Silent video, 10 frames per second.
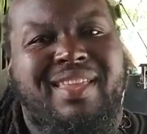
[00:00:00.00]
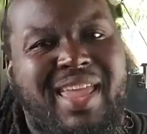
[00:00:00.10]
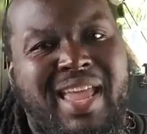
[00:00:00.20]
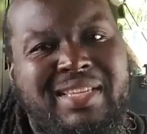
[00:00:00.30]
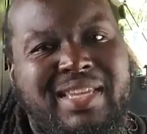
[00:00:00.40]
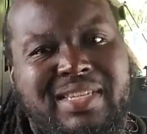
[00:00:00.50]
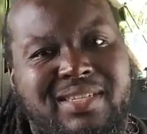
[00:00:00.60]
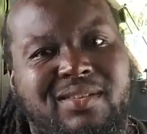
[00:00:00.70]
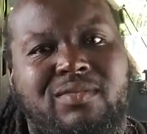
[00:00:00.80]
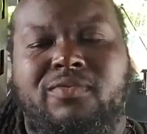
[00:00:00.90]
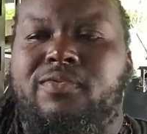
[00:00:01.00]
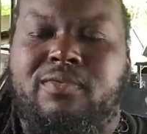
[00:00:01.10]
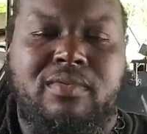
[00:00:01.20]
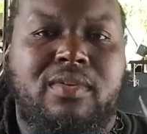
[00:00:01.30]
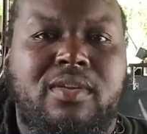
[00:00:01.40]
excessive,
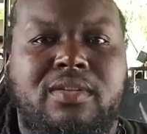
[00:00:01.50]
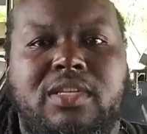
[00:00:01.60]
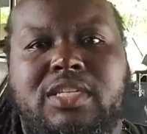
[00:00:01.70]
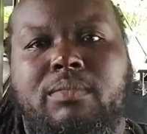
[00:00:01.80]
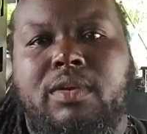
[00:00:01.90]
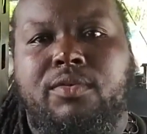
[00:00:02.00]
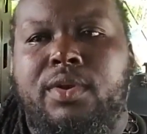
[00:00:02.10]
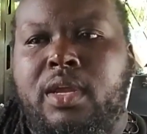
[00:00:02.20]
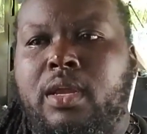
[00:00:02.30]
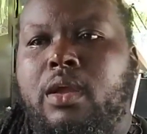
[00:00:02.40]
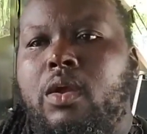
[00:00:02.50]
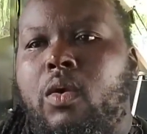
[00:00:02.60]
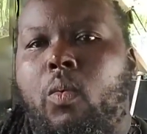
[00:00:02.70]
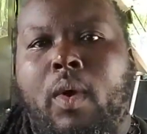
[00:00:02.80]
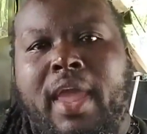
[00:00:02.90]
to some degree,
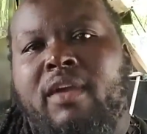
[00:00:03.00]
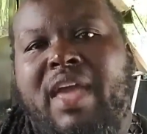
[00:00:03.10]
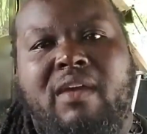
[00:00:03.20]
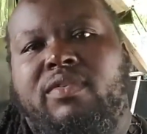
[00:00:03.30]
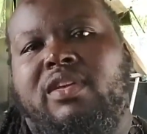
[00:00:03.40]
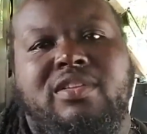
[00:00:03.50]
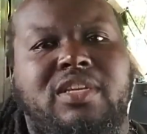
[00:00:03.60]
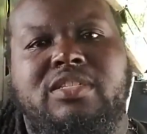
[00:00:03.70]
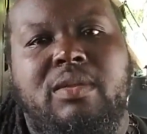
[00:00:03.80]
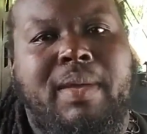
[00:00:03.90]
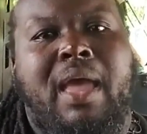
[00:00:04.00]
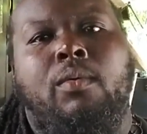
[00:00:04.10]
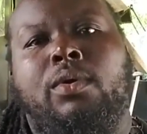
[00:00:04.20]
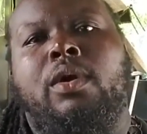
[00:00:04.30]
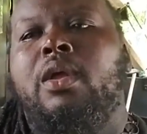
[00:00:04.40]
way of having consistent
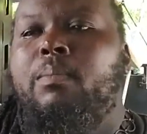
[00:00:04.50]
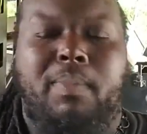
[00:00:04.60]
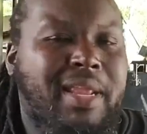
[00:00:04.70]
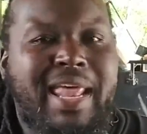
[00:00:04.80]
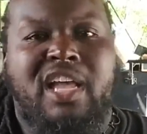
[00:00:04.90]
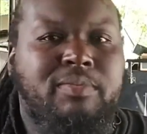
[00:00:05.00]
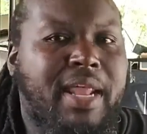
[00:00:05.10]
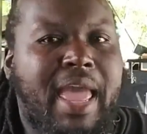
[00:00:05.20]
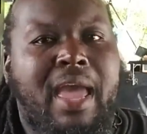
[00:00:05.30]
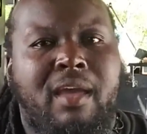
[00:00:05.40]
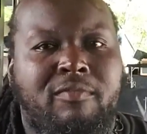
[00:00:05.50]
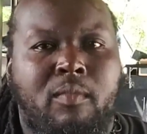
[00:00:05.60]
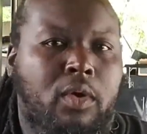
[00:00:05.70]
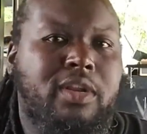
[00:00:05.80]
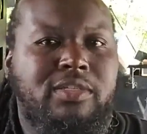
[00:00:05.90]
power, but it allows me to have
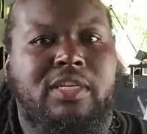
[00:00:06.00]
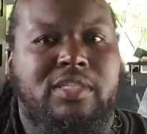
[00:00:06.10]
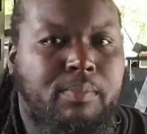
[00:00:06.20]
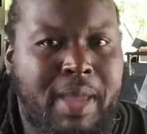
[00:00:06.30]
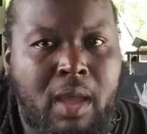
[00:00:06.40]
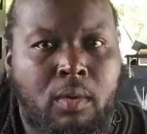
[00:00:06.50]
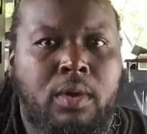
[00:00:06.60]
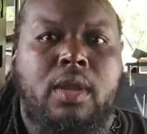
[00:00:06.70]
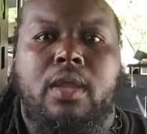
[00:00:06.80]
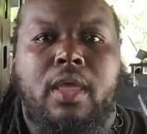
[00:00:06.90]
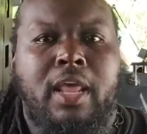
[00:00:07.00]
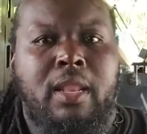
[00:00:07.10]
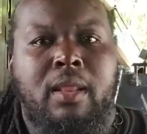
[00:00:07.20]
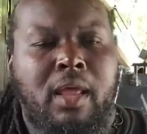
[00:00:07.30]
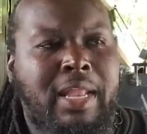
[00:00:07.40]
more consistent power,
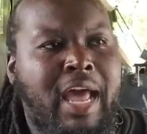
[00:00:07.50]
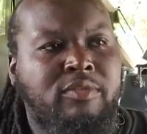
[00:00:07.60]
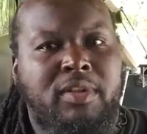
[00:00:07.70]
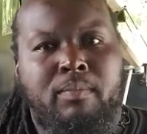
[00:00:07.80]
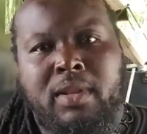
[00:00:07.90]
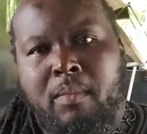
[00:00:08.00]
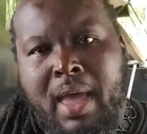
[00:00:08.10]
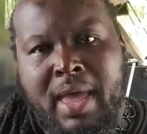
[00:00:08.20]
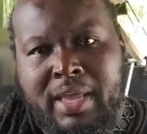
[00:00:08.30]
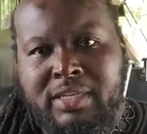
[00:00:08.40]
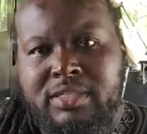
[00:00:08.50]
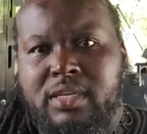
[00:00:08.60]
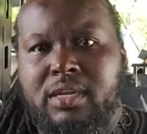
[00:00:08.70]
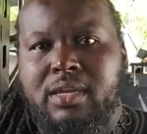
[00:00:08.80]
and it allows me to minimize